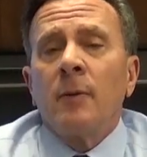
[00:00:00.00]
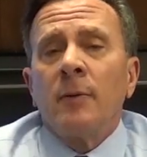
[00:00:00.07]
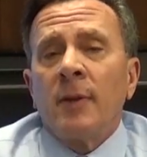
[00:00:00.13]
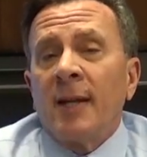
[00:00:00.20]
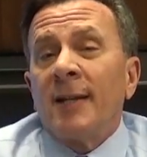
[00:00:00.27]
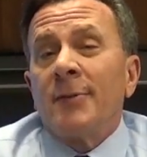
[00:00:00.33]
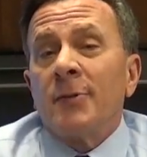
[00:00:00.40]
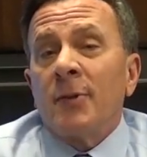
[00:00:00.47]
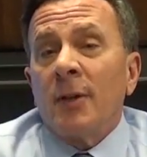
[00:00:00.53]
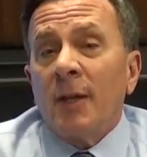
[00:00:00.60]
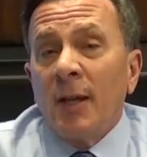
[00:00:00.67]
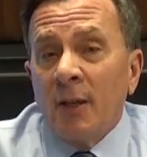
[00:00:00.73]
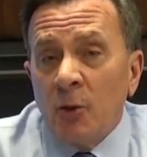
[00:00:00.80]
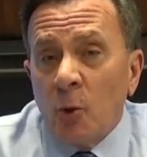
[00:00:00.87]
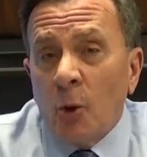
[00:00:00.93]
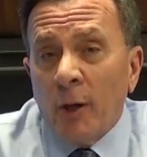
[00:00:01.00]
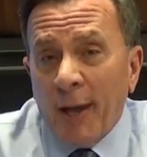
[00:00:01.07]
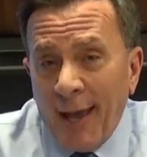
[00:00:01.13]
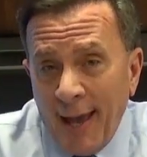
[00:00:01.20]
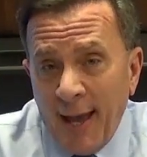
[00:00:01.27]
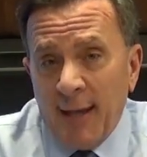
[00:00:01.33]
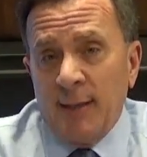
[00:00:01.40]
that it's in your
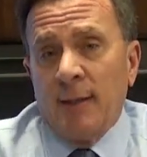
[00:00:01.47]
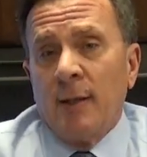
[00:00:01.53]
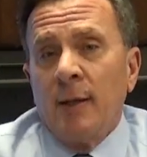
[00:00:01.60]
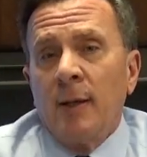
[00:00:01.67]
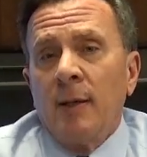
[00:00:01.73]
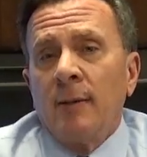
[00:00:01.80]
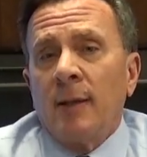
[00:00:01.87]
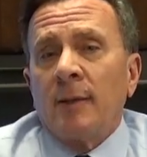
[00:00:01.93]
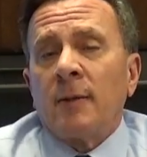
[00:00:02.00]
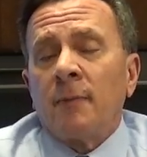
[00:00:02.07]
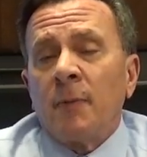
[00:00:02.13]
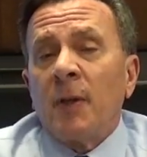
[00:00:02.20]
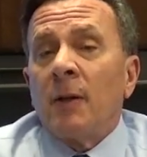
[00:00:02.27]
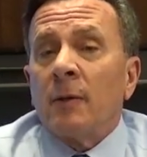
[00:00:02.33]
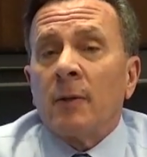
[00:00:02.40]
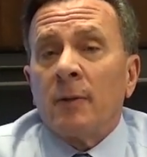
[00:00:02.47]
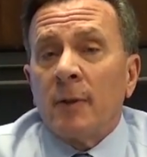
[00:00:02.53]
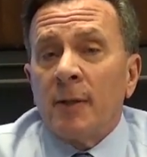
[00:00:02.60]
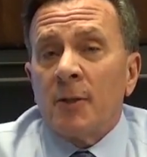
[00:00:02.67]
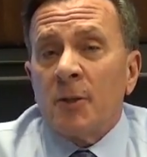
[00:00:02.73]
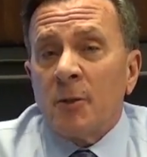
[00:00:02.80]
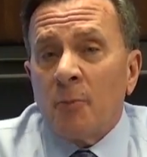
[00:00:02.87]
head, that the vehicle
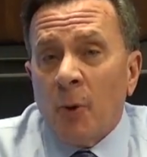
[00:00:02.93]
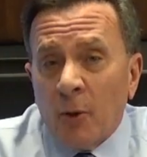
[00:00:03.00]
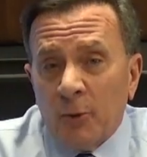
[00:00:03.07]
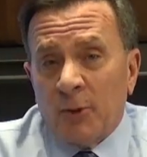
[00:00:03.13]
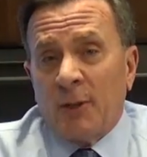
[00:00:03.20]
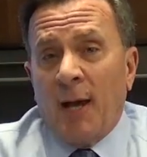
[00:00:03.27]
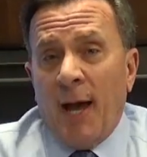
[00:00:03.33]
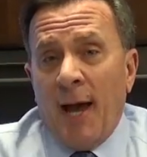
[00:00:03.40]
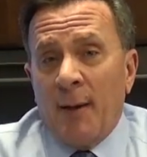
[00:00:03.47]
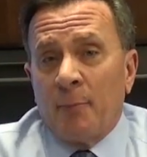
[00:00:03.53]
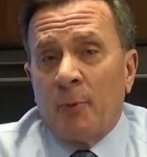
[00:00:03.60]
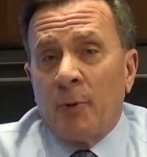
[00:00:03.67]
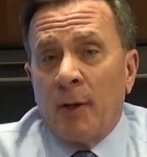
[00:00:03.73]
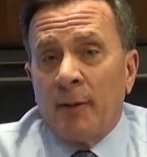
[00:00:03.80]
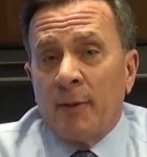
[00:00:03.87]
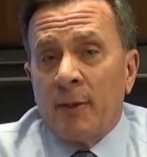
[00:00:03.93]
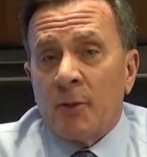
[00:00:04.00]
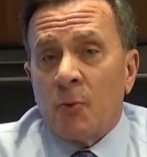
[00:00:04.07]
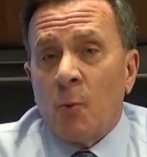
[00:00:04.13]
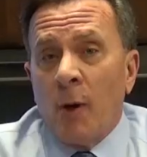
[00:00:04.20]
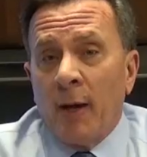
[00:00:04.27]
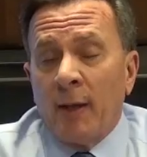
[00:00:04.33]
is supposed to operate
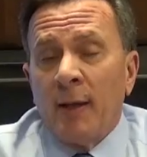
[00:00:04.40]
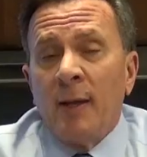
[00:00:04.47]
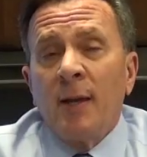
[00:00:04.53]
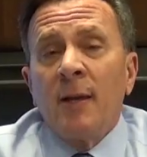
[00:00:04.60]
this way.